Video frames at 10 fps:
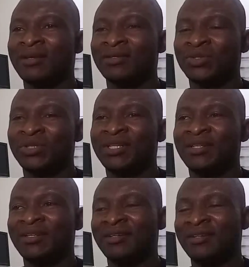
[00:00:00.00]
to
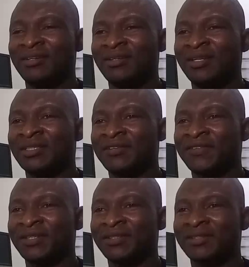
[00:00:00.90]
the
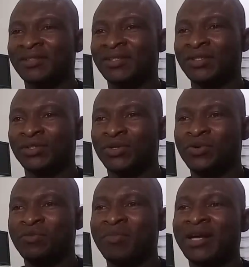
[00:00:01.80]
interface.
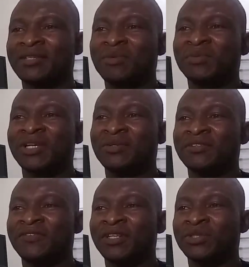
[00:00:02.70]
So maximum sound
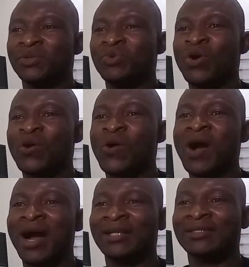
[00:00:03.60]
reflection will
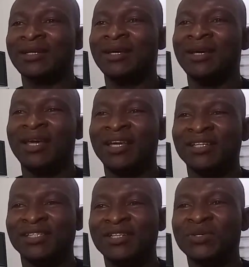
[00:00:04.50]
occur at a
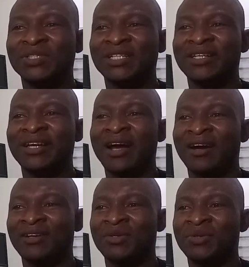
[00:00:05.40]
0-degree
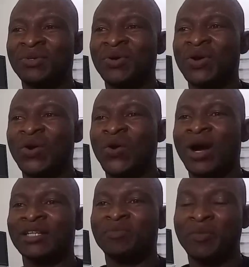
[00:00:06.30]
angle
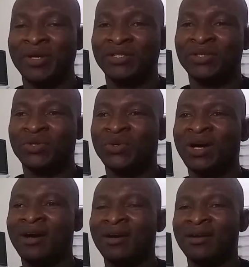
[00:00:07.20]
or at
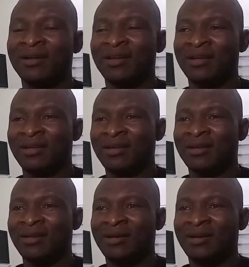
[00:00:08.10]
perpendicular
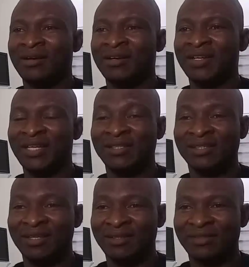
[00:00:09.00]

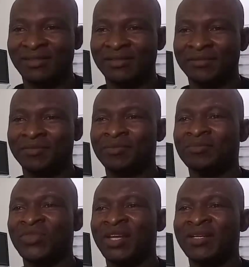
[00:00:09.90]
incidence.
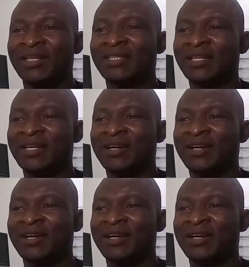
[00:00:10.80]
The greater the